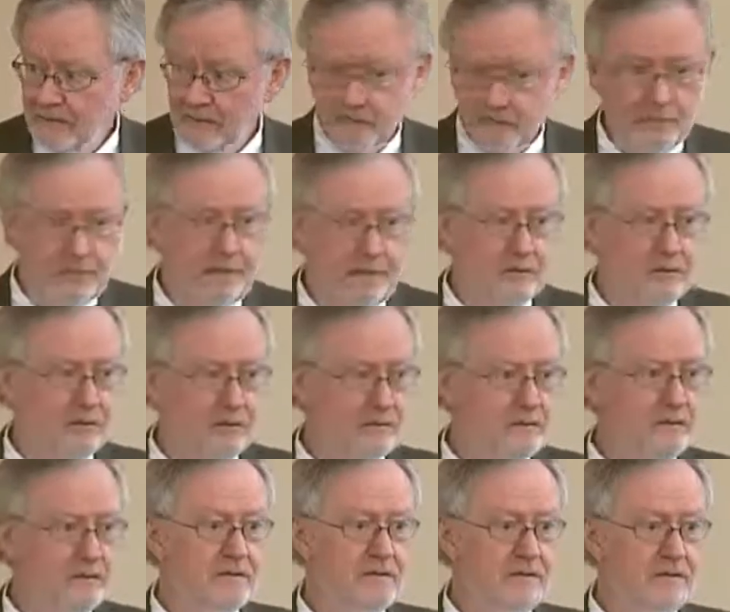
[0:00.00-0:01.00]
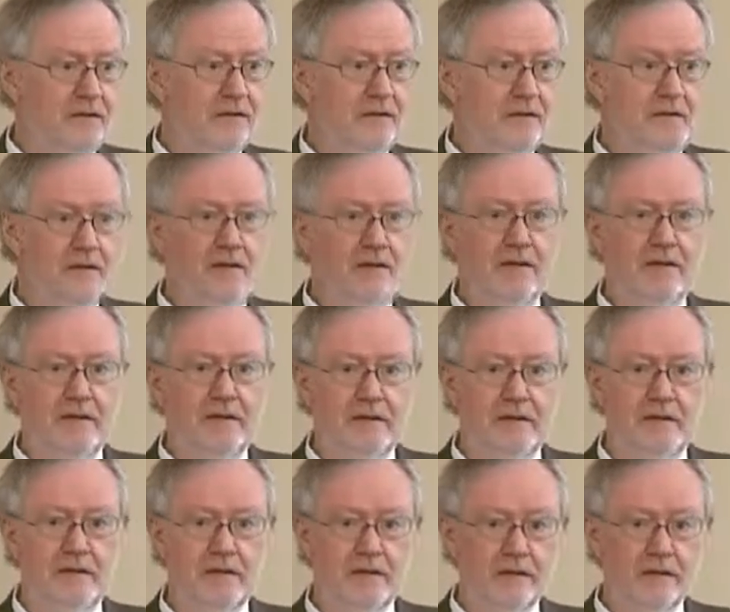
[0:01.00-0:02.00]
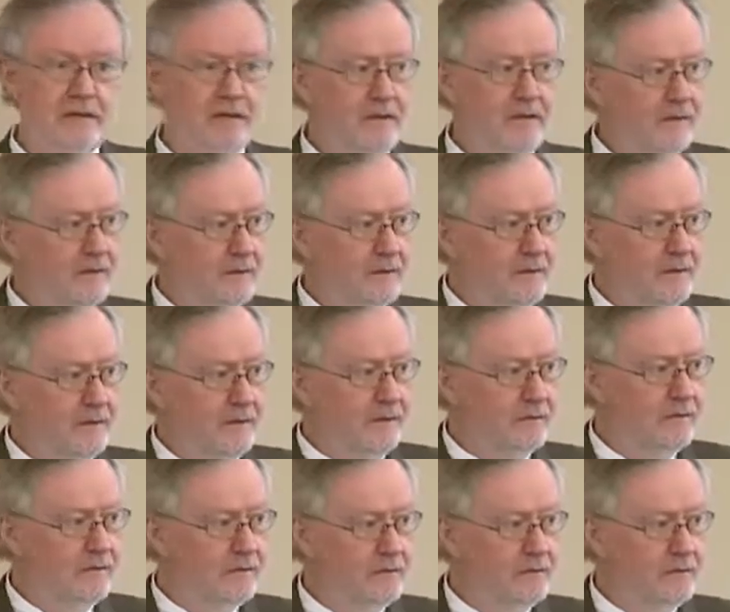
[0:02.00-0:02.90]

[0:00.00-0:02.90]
resources in their area so we could,